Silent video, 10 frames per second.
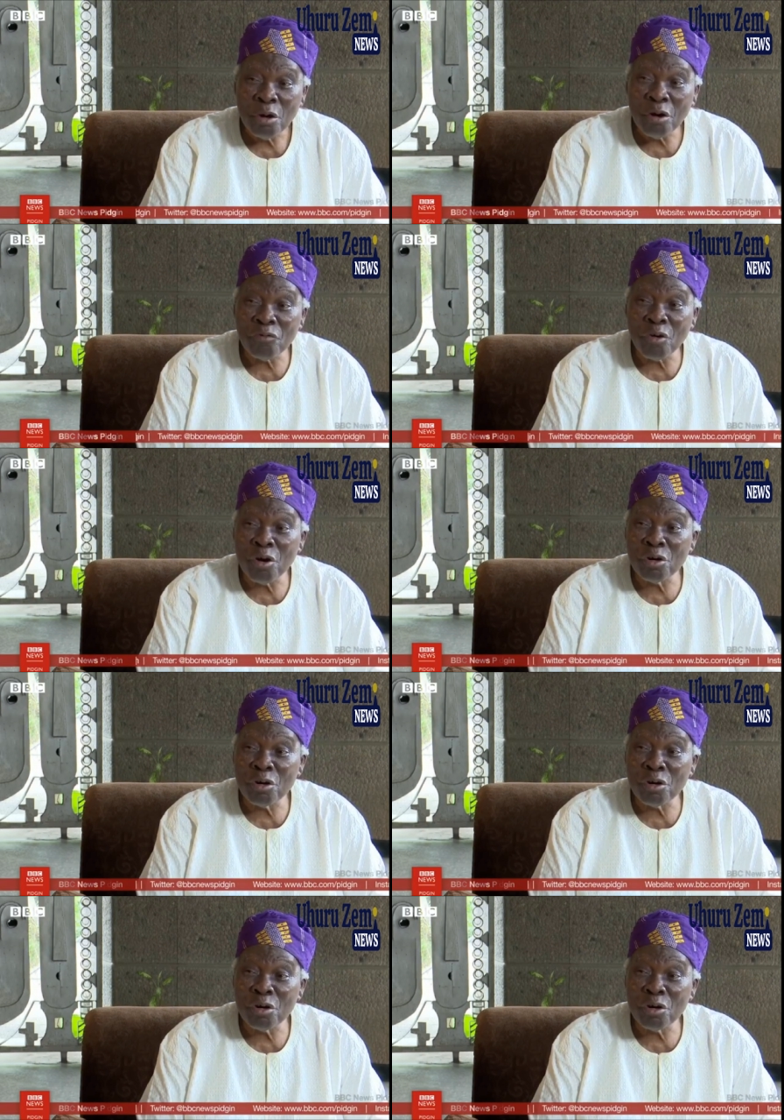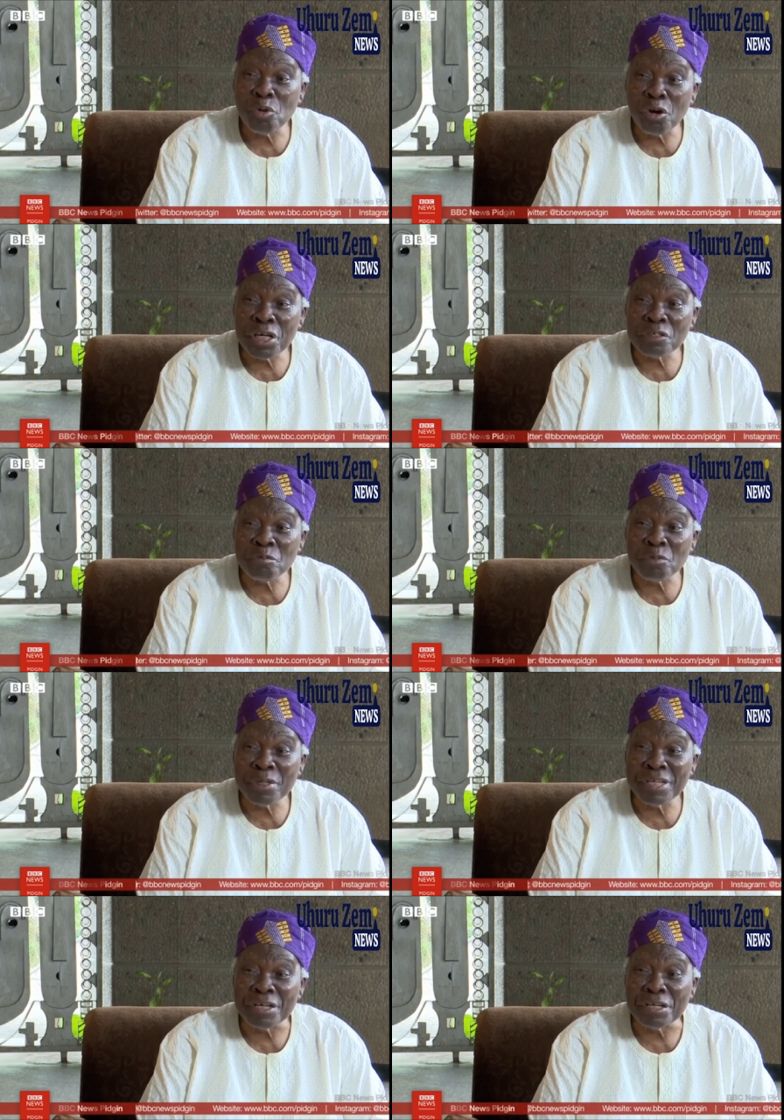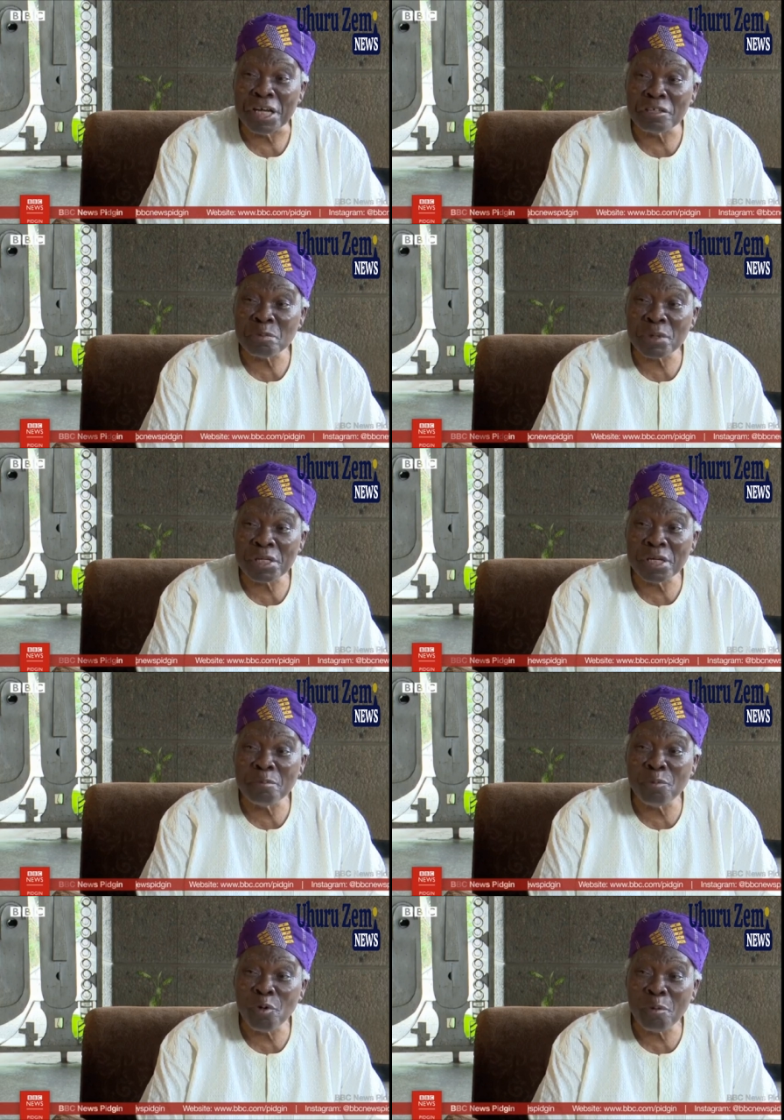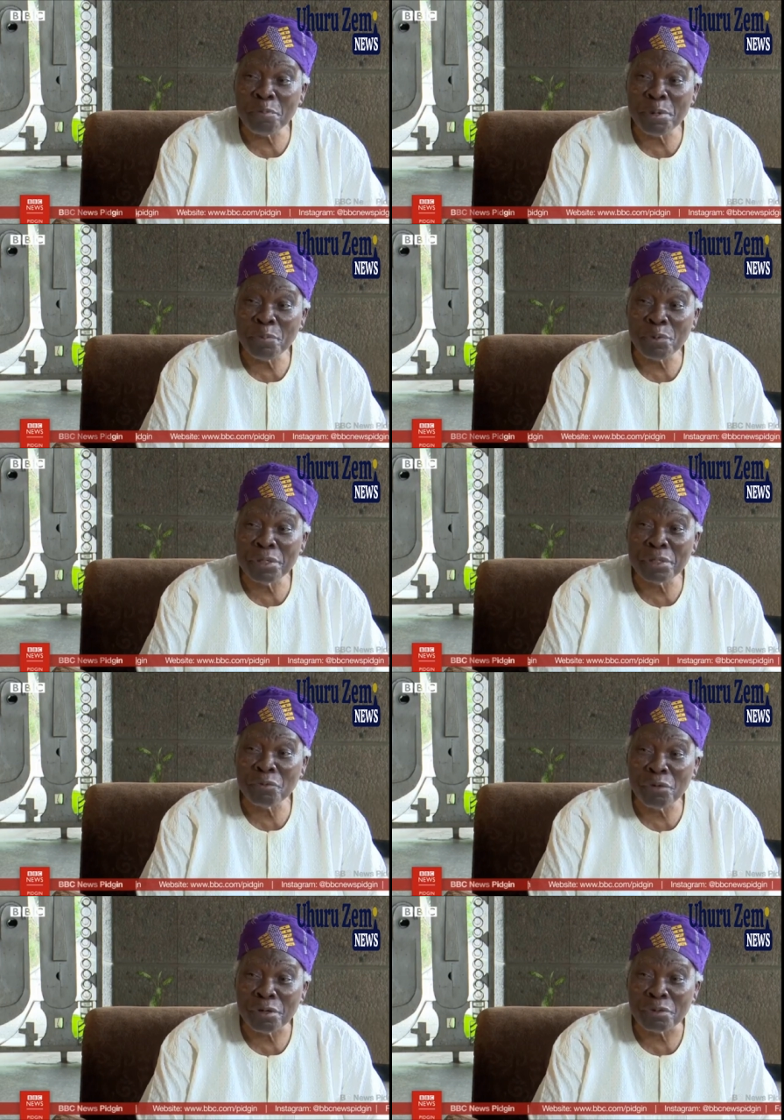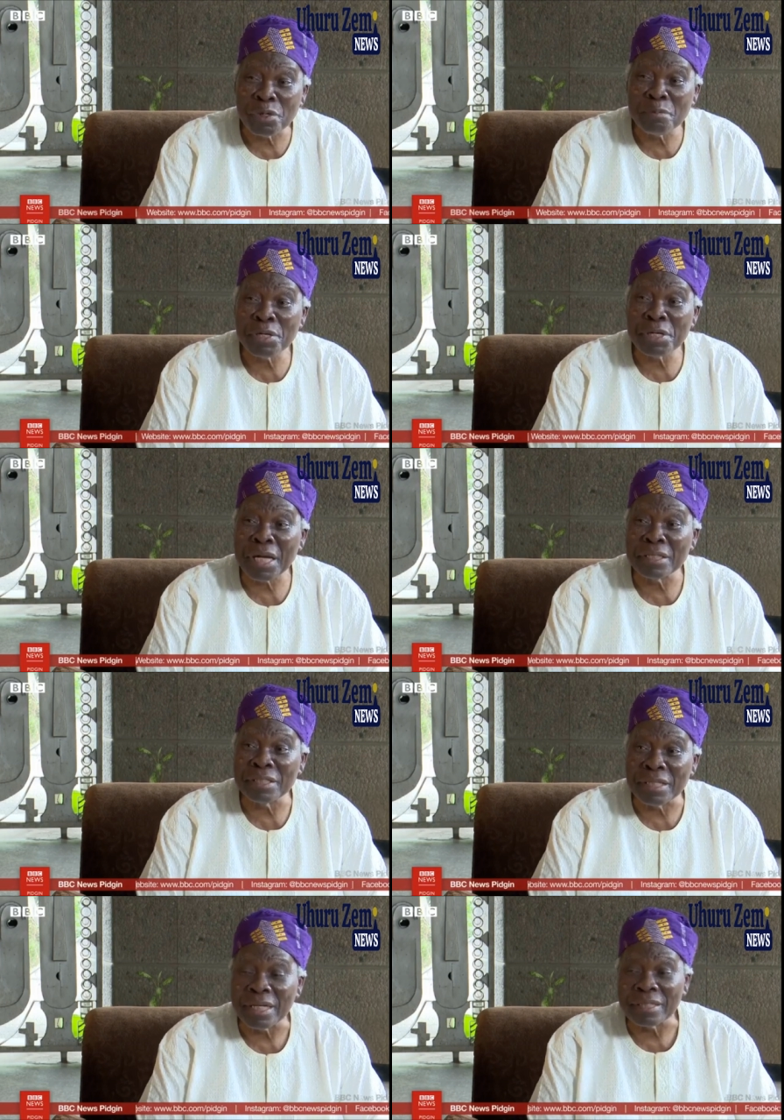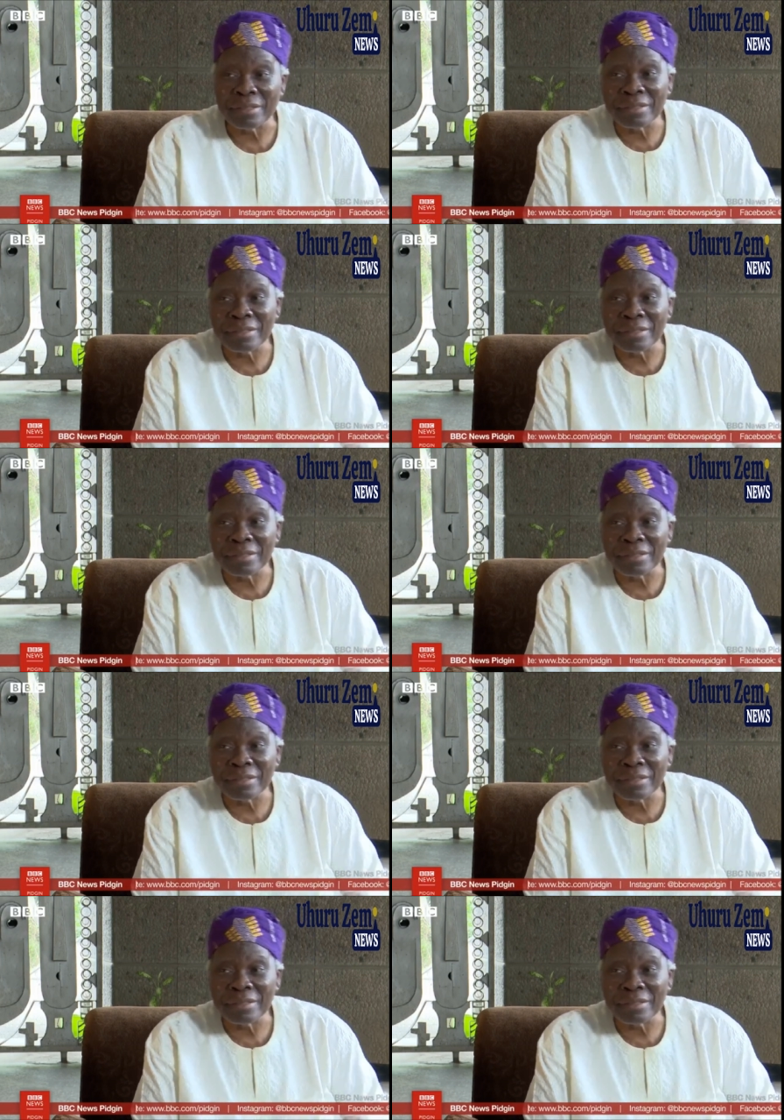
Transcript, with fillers: of all the poorest, the desperately poor people in the world will be Nigerians.